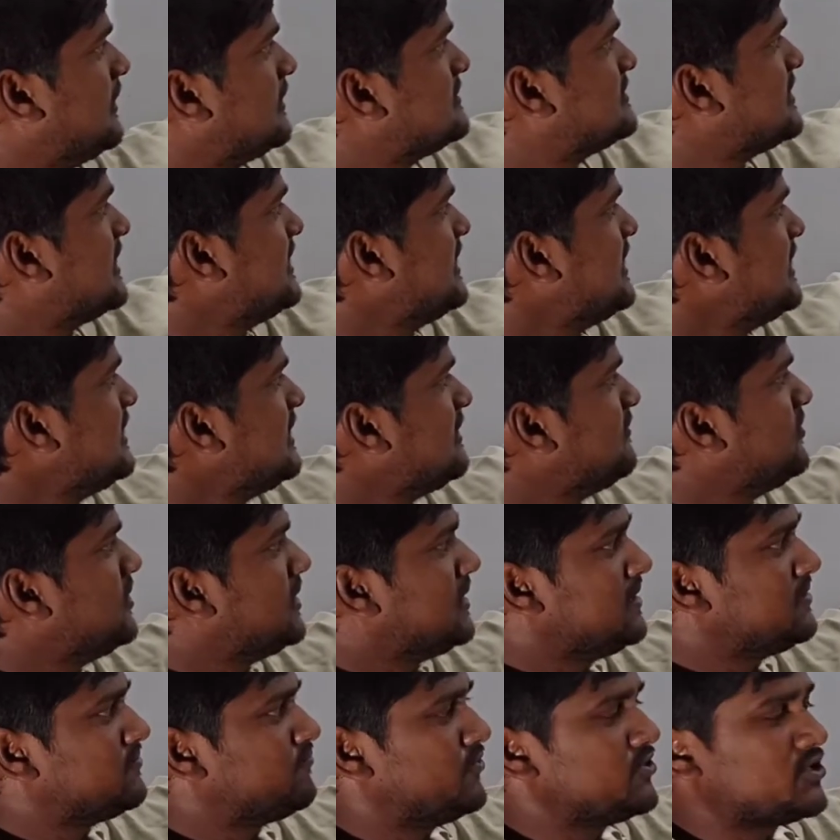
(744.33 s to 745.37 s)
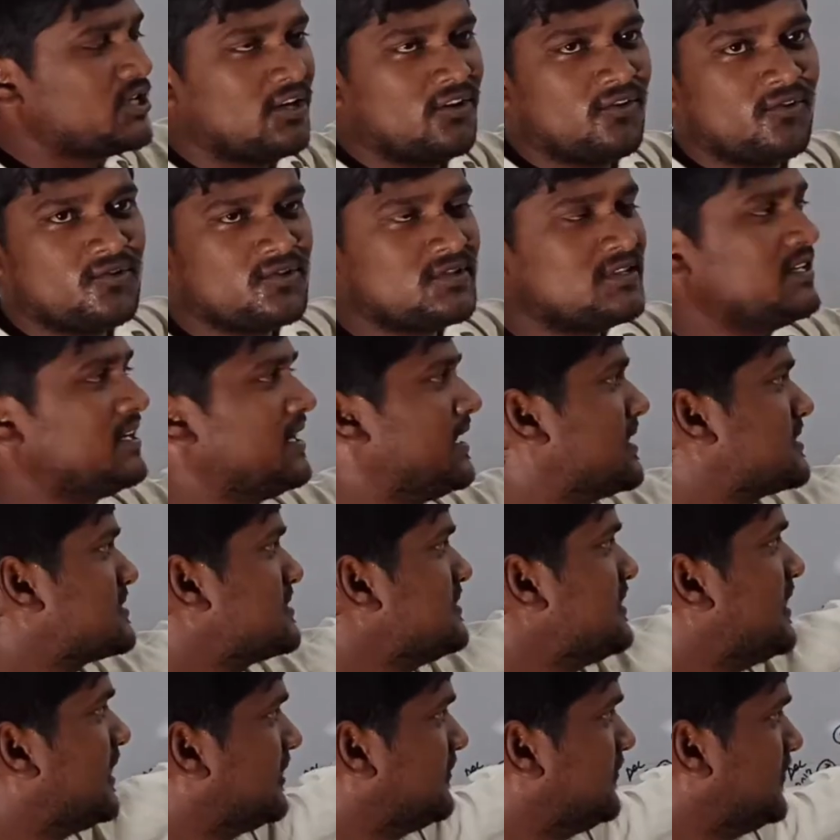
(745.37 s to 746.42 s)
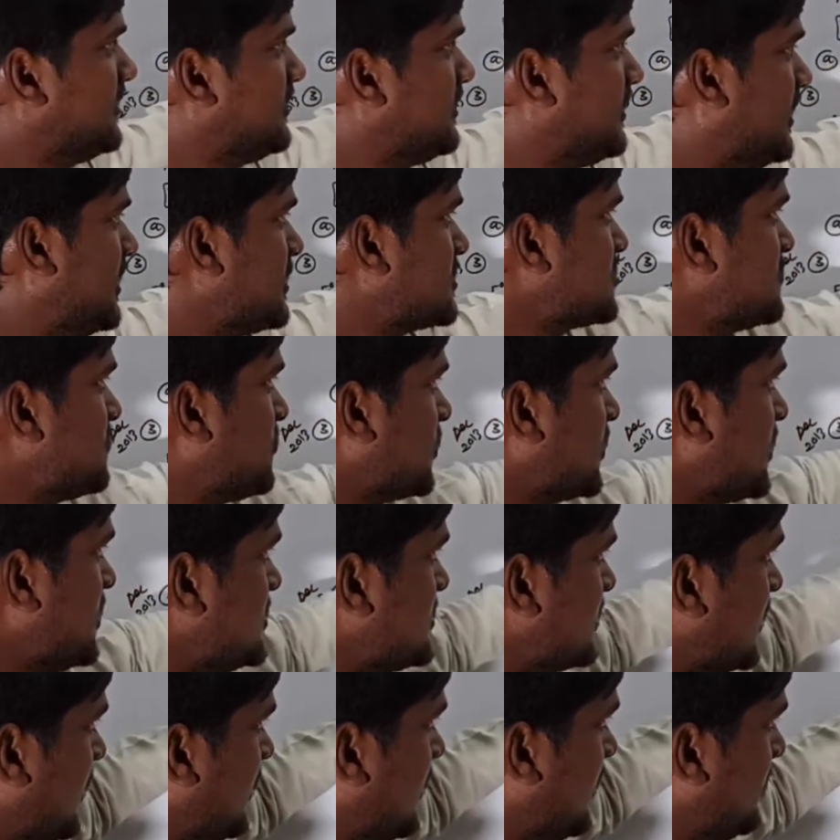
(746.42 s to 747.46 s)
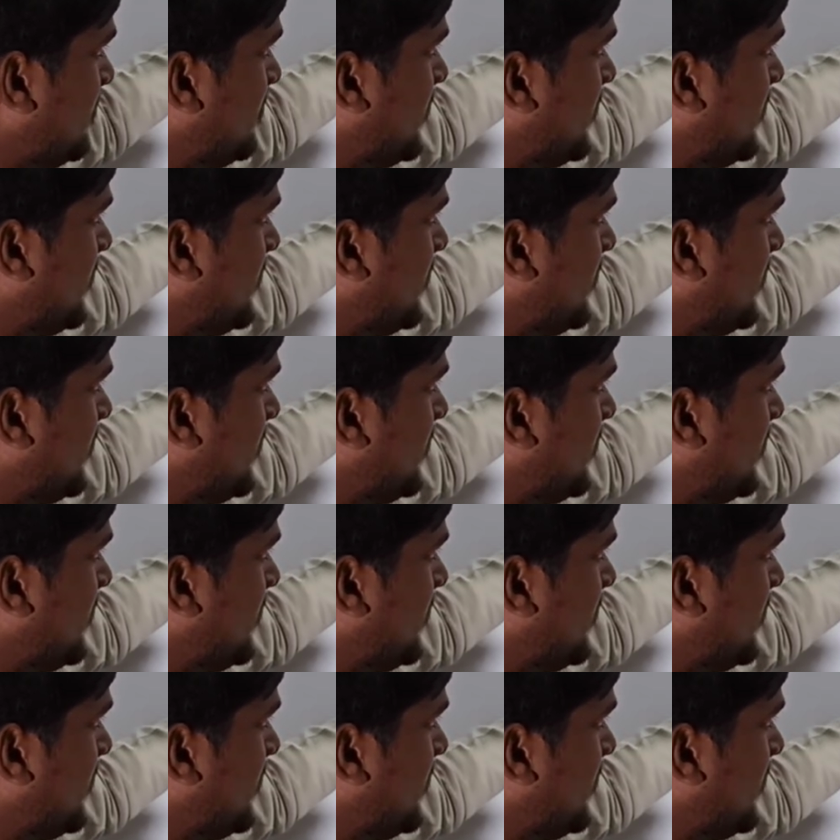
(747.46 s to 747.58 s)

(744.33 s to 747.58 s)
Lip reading: Zn, which undergoes the reduction, they are given the reduction potential.